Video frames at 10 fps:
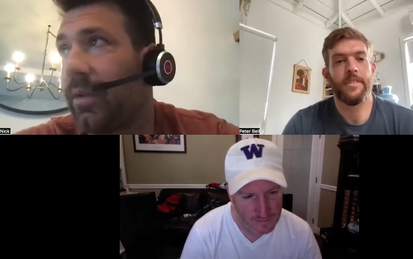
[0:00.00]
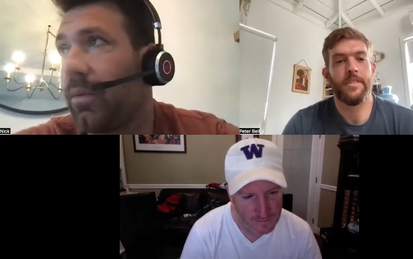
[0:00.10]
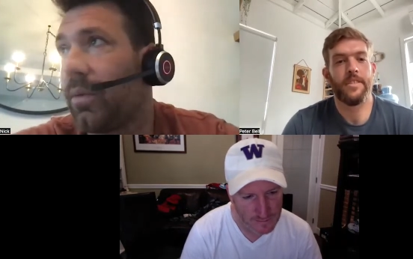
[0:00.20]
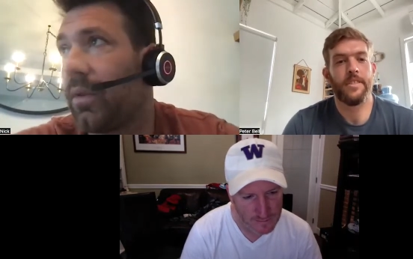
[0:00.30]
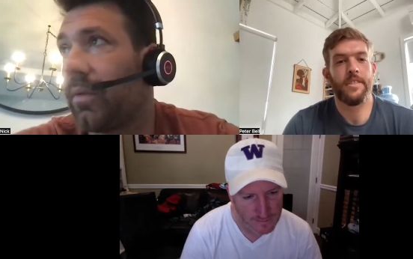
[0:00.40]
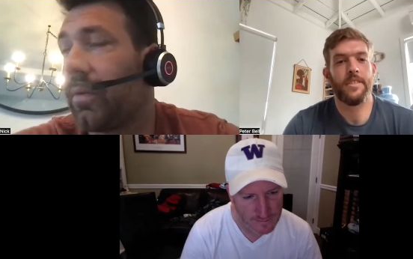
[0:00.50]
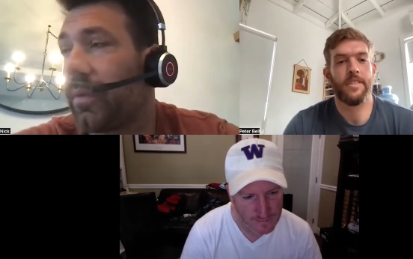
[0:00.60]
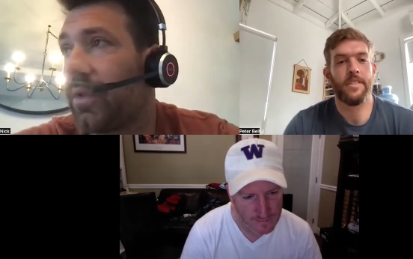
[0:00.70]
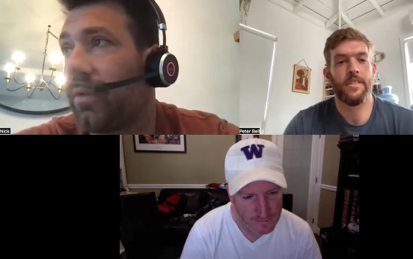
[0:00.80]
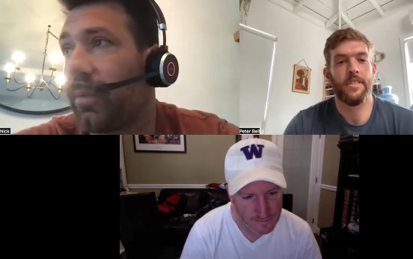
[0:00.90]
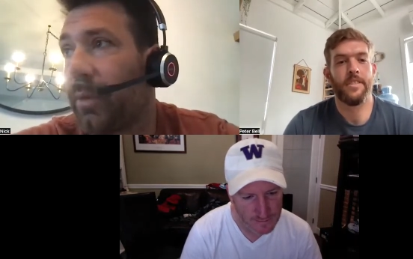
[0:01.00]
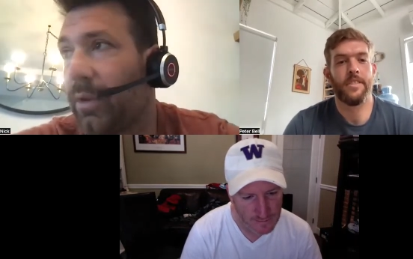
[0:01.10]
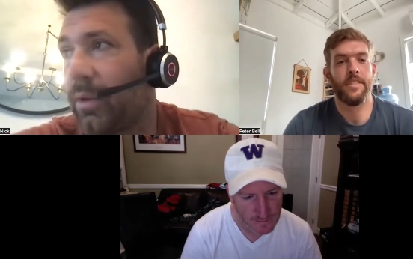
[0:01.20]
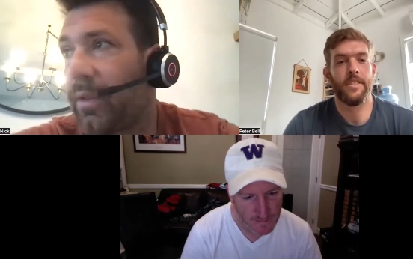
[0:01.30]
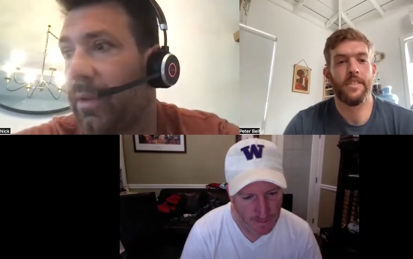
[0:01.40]
Speaker 1: weren't f- too
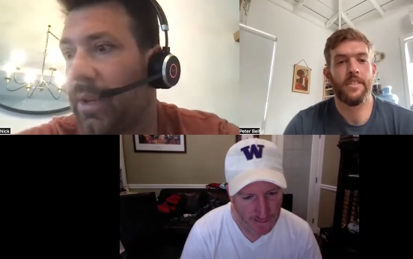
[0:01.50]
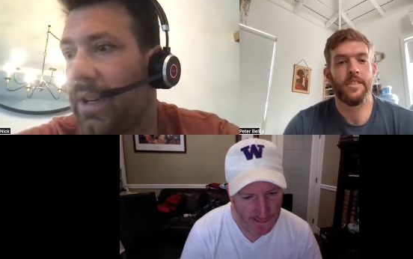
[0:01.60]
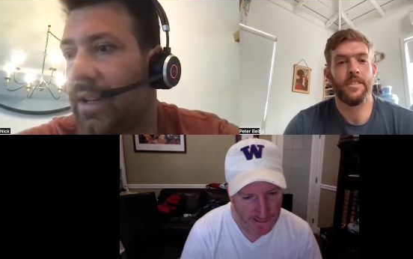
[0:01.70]
familiar with him. And,